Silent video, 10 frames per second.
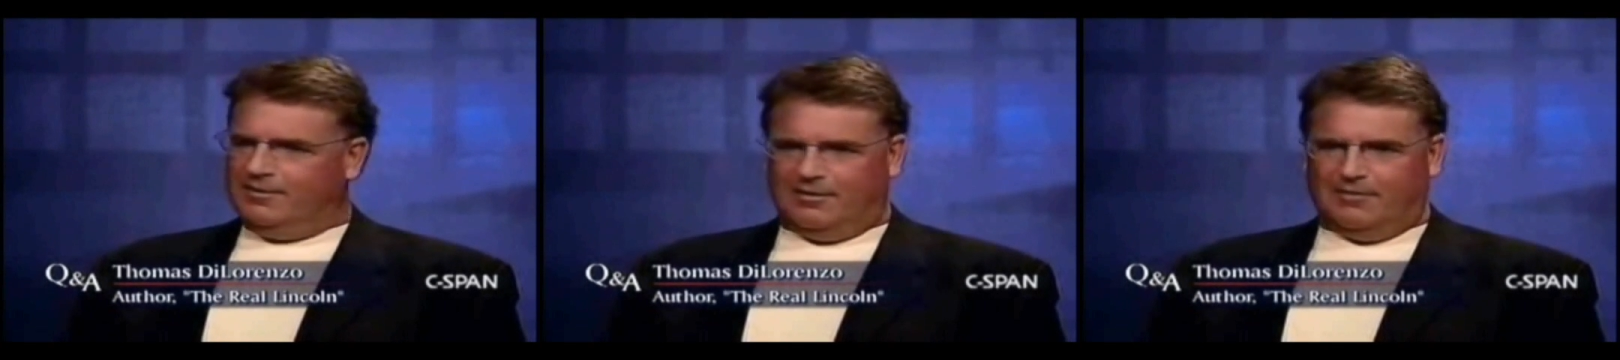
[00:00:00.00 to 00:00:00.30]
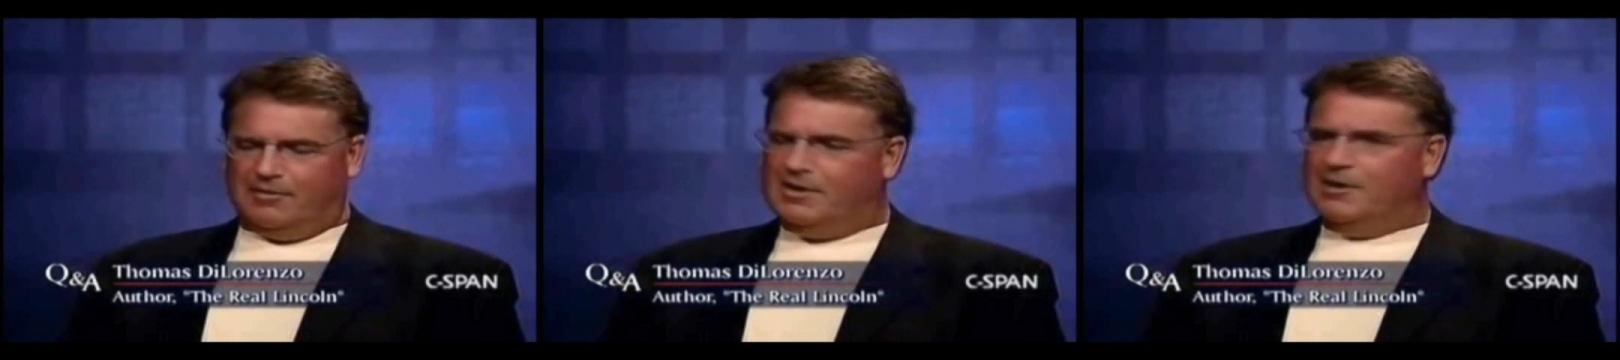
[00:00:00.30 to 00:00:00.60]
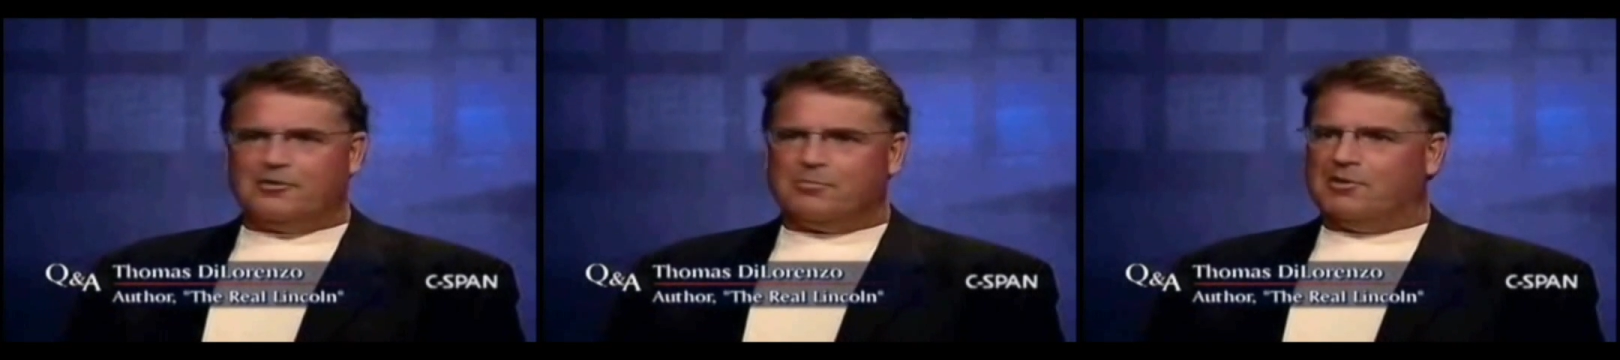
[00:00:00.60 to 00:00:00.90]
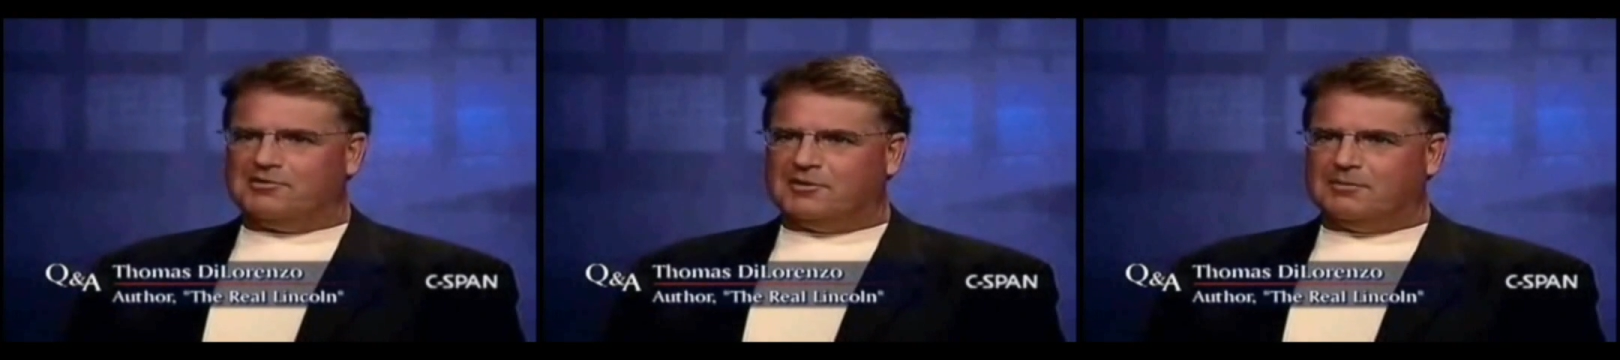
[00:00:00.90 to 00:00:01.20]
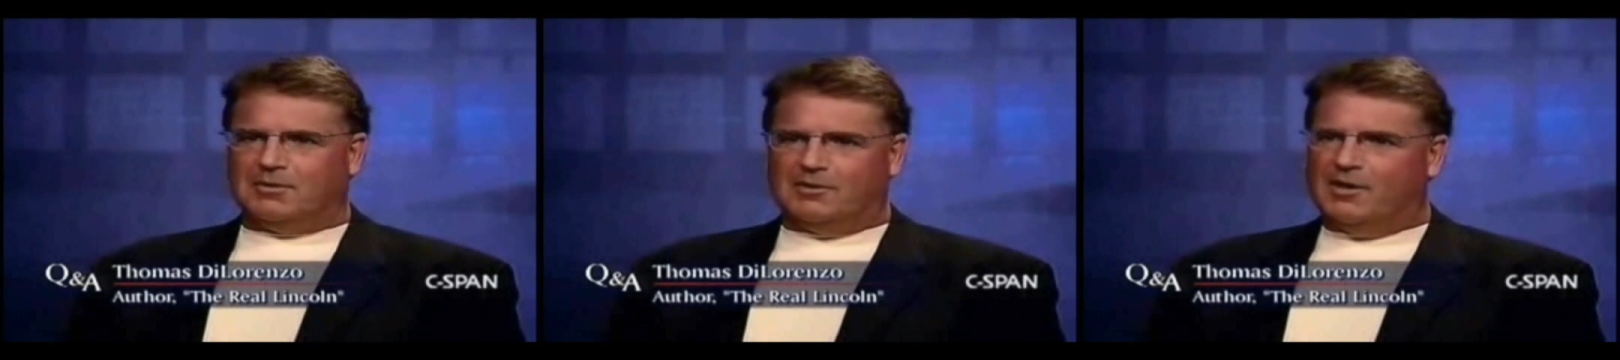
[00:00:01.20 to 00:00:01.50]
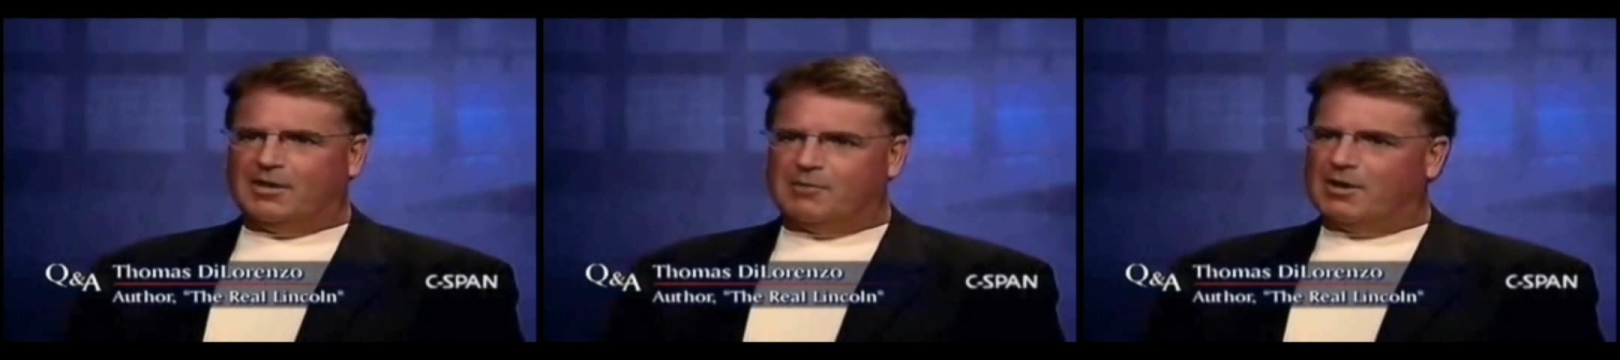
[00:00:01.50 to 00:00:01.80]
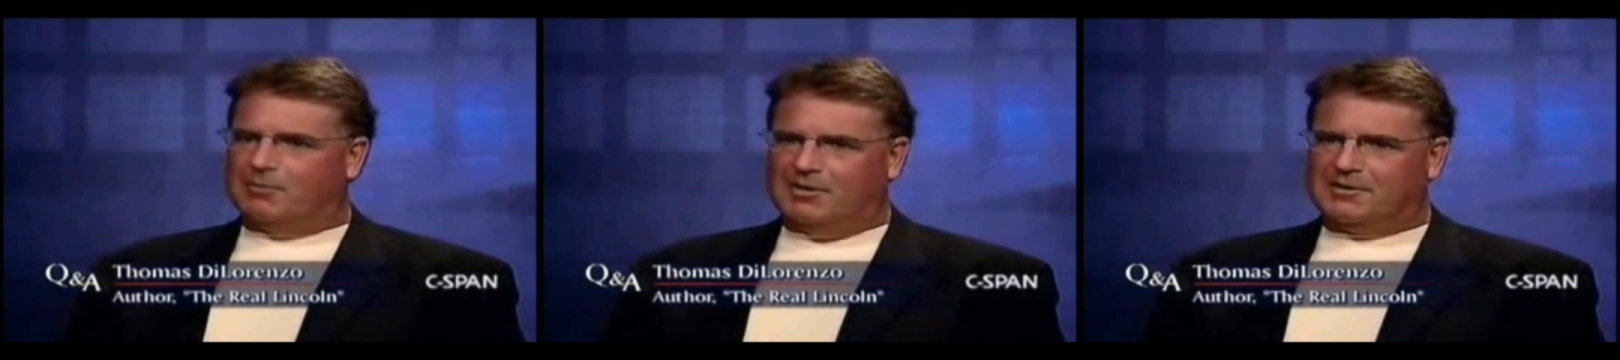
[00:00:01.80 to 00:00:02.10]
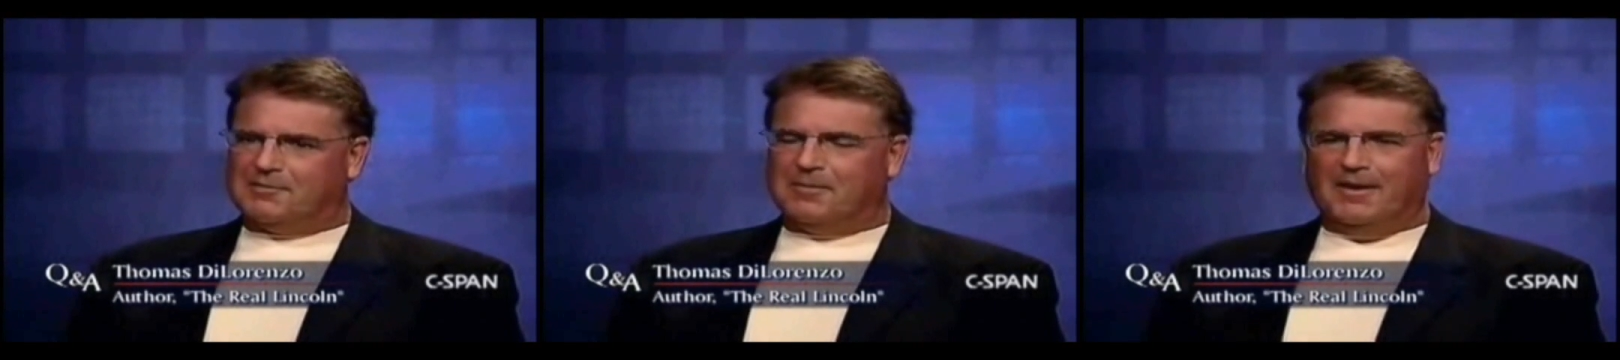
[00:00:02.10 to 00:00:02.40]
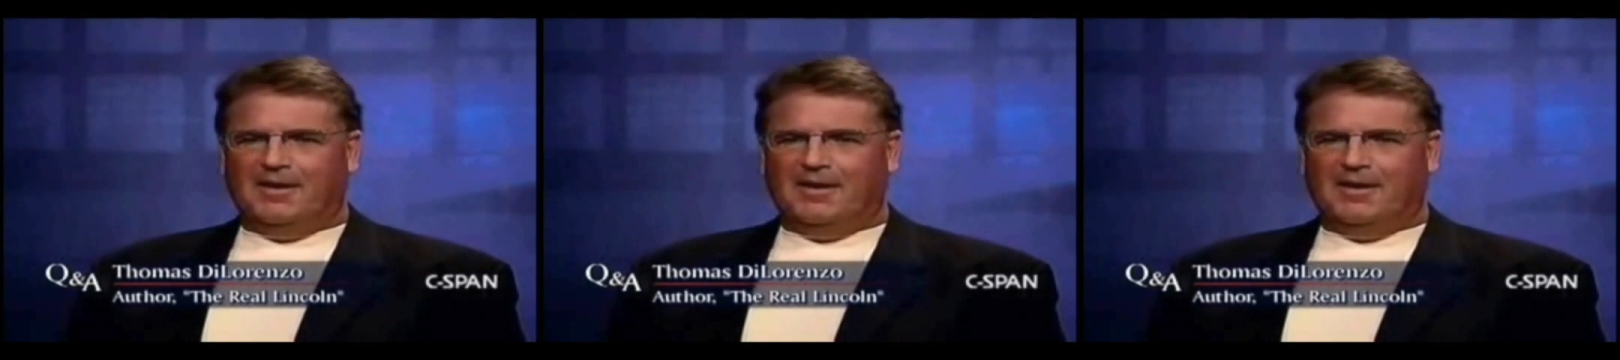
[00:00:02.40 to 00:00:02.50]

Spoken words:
of any other president, but not Abraham Lincoln.